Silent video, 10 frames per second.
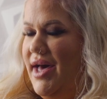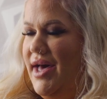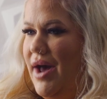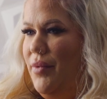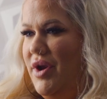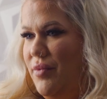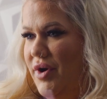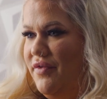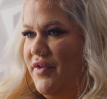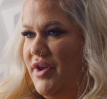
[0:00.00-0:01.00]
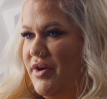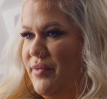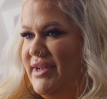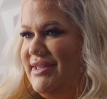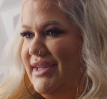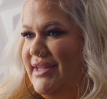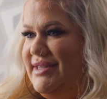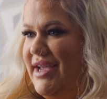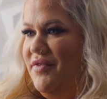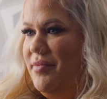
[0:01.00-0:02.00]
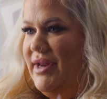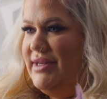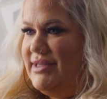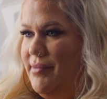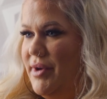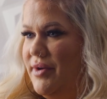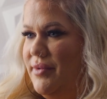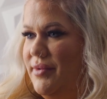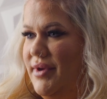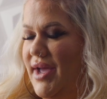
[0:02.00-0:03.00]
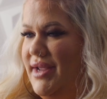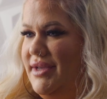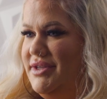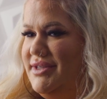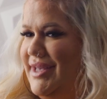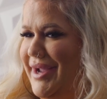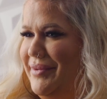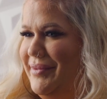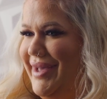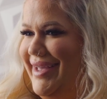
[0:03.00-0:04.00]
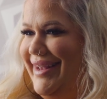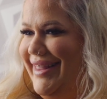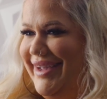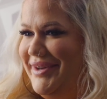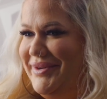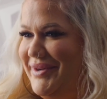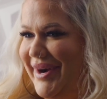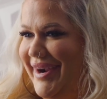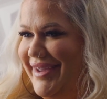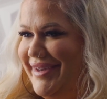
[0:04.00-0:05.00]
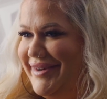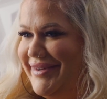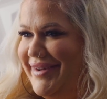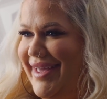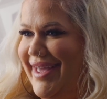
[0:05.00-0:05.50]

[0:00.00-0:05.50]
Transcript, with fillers: I wanna work for you. What is it gonna take for me to demo? And he was just like, what? Like, who are you?